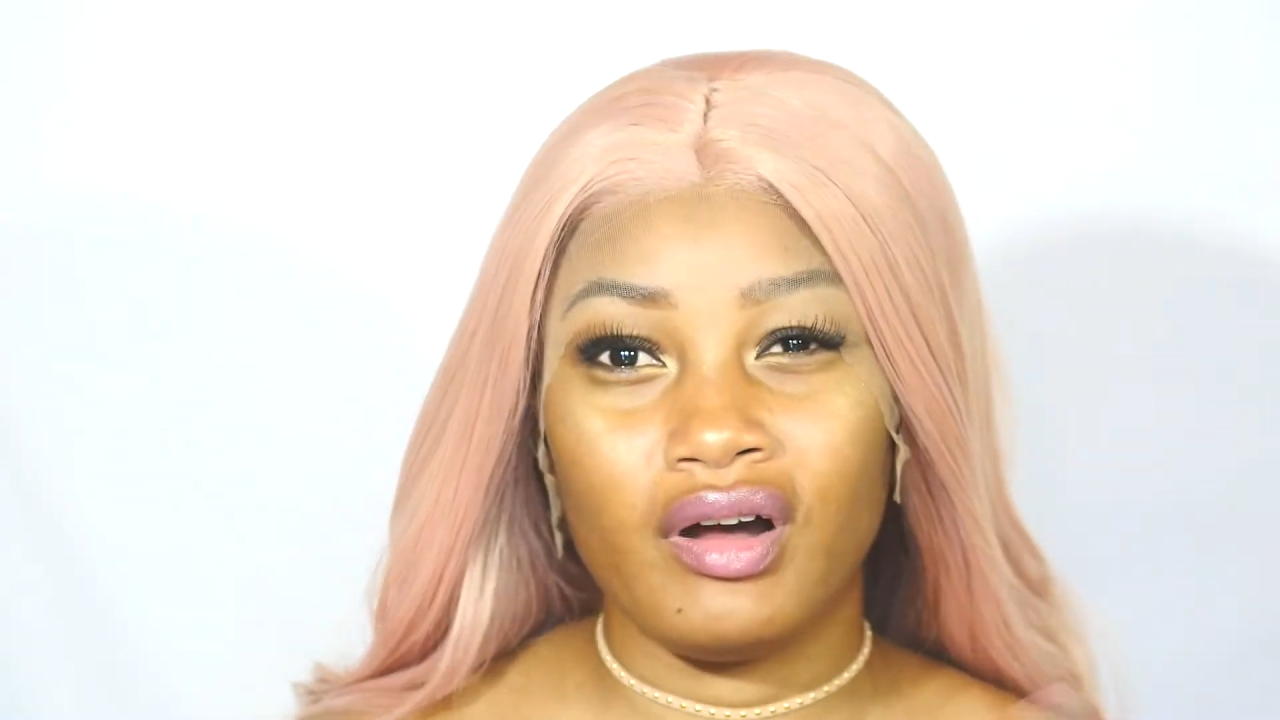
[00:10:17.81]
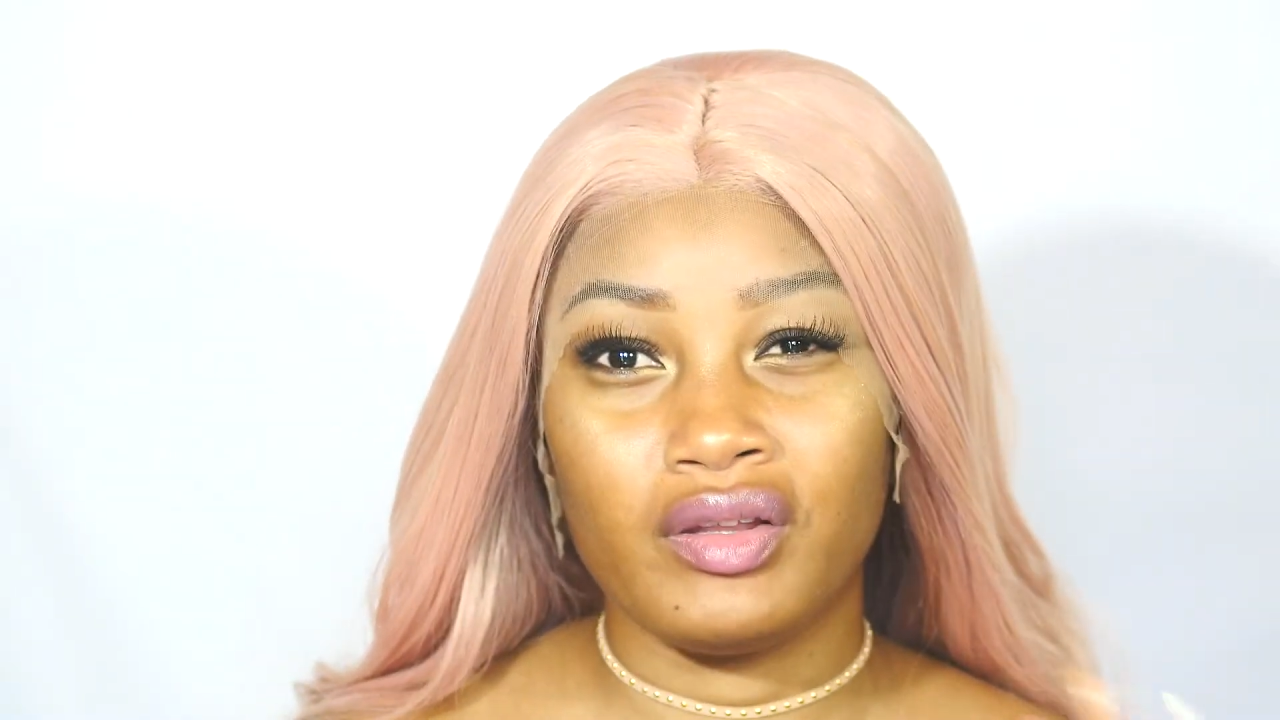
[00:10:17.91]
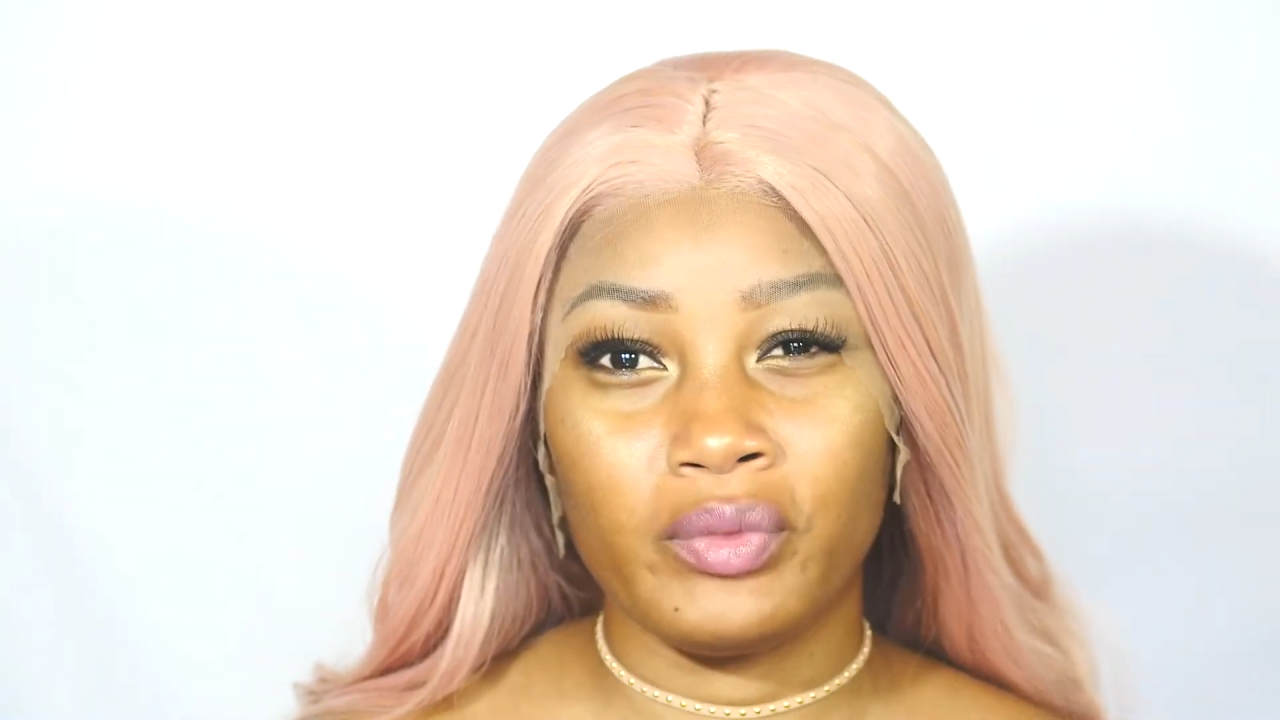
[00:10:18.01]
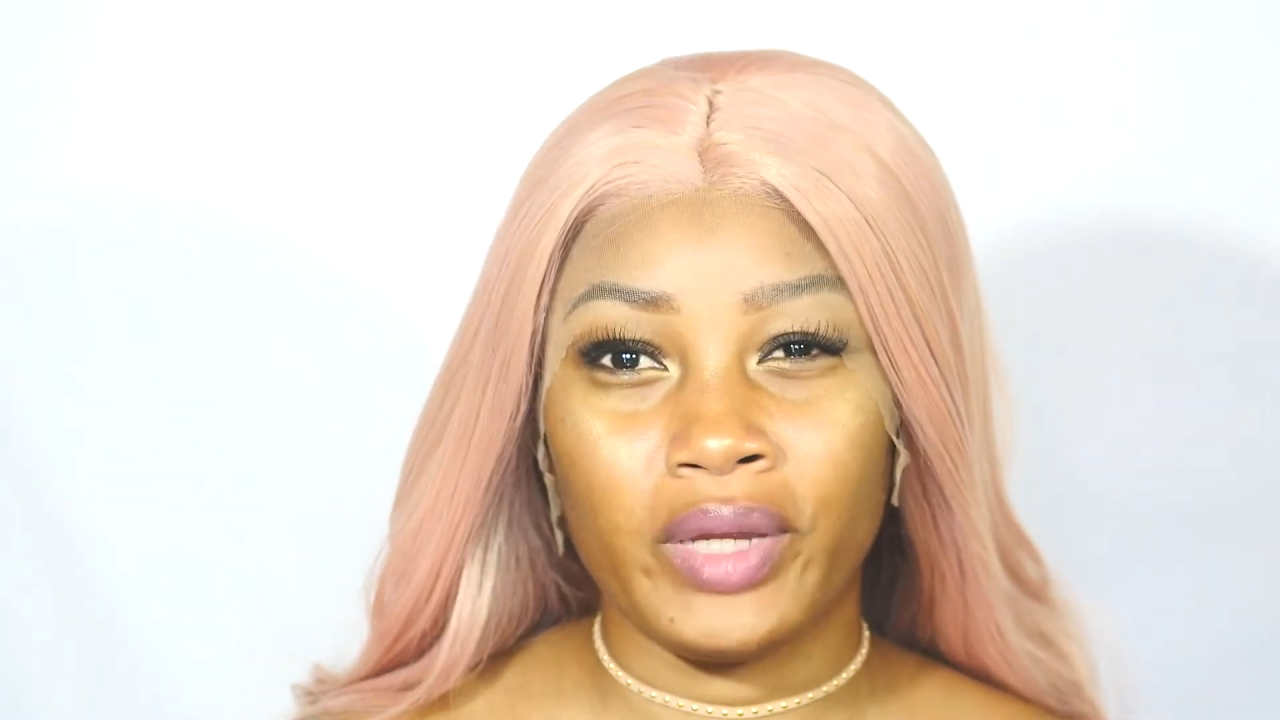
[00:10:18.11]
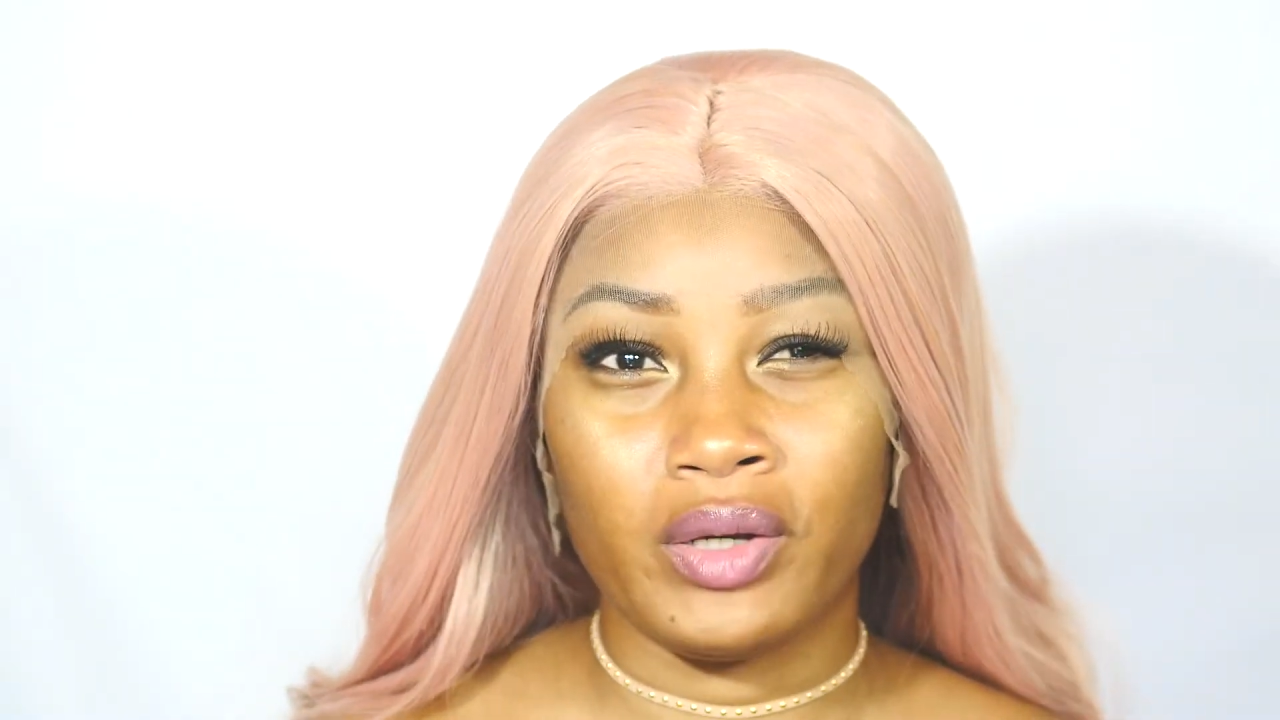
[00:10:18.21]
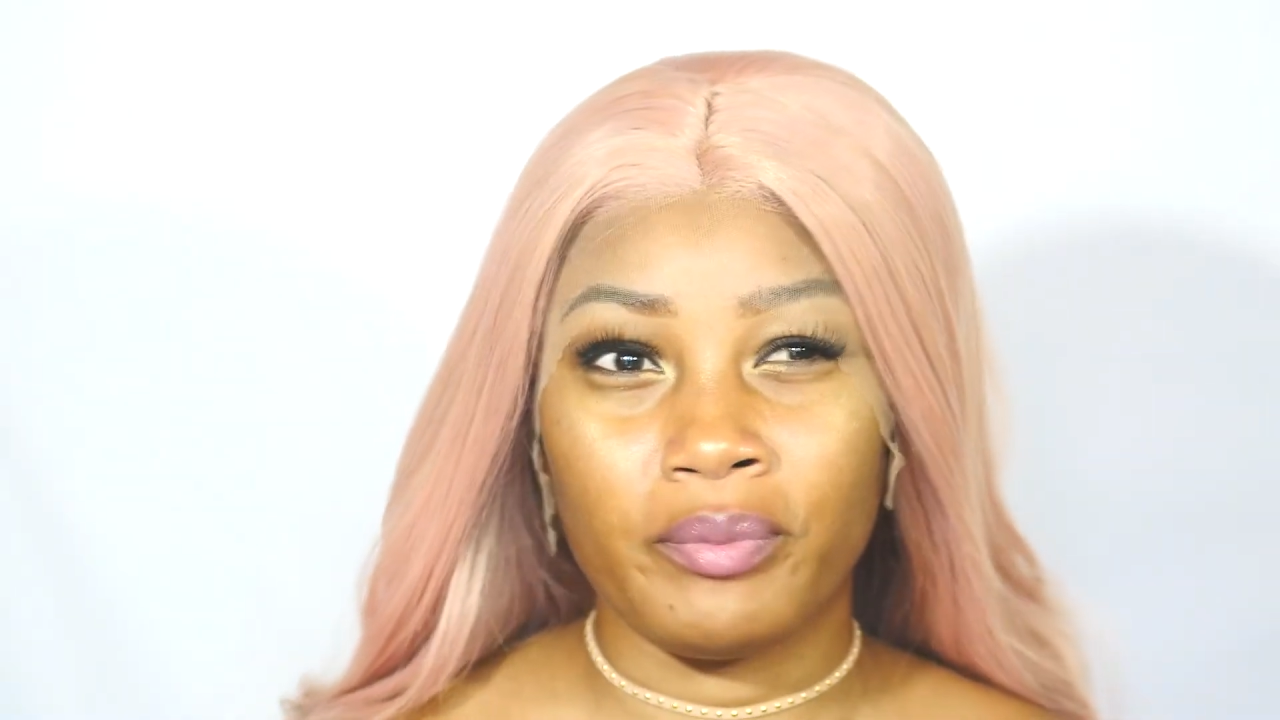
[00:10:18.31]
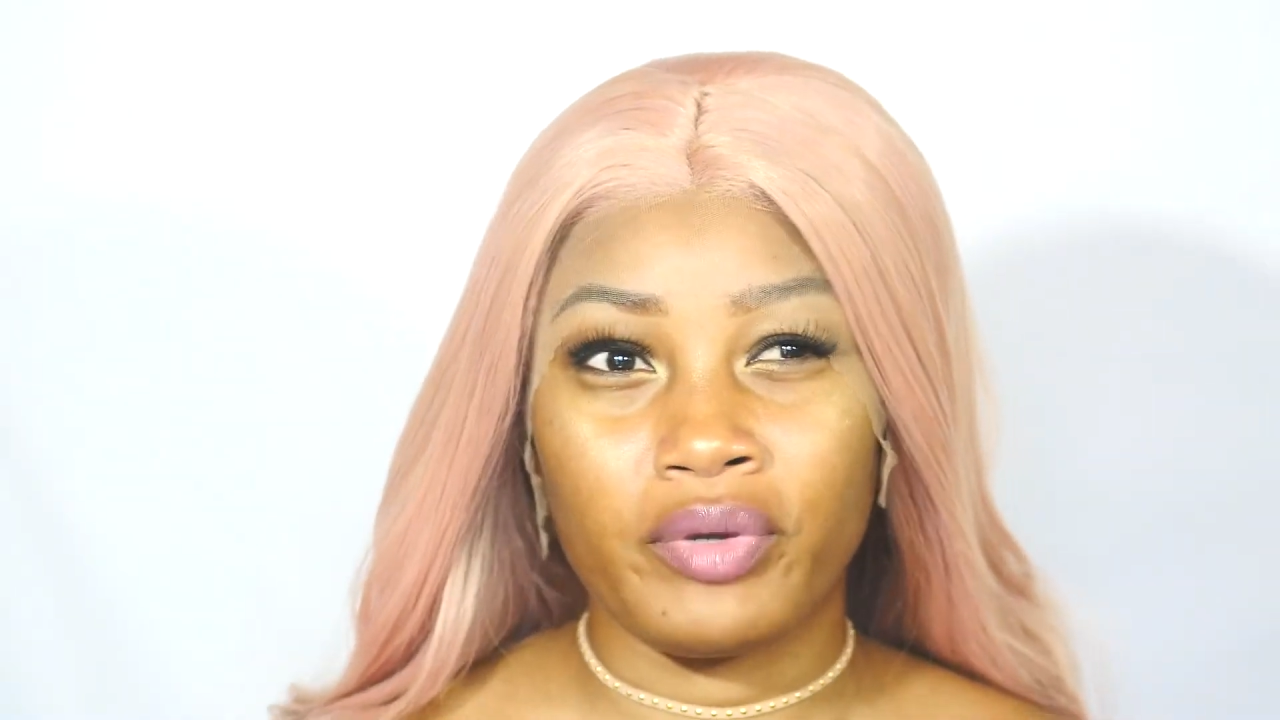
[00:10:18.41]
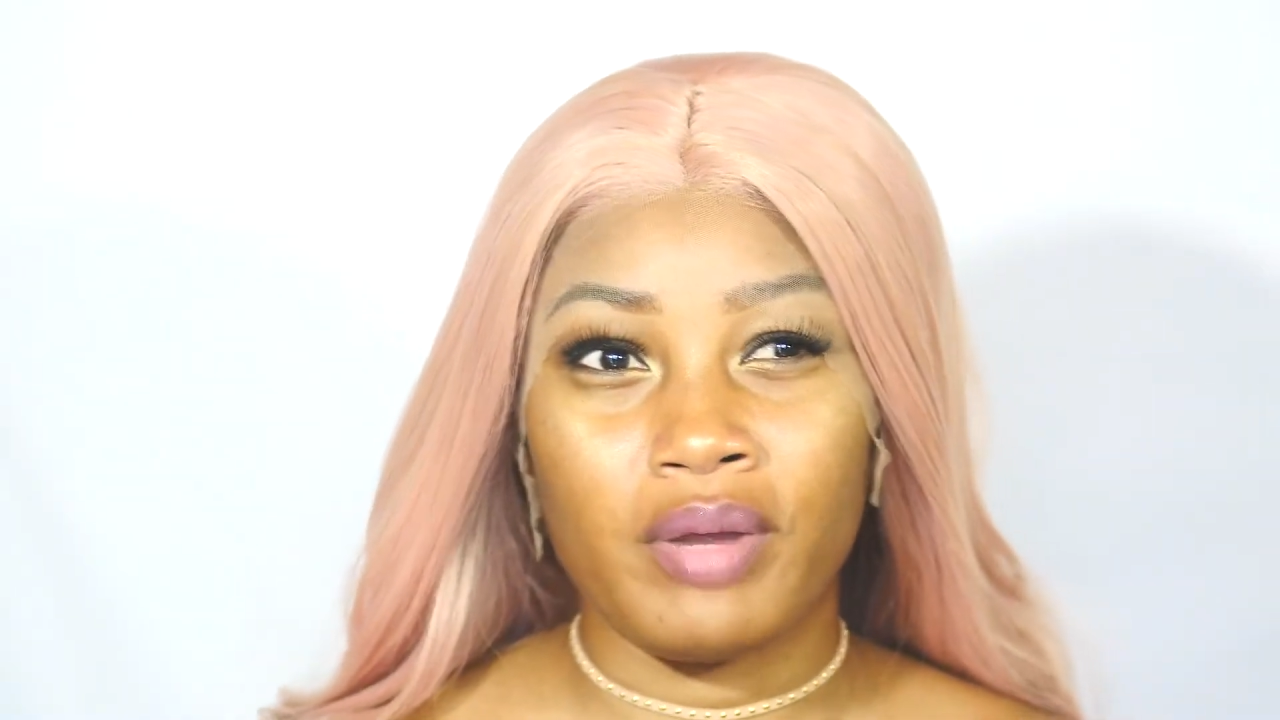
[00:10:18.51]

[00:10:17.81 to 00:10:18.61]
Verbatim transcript: all the way up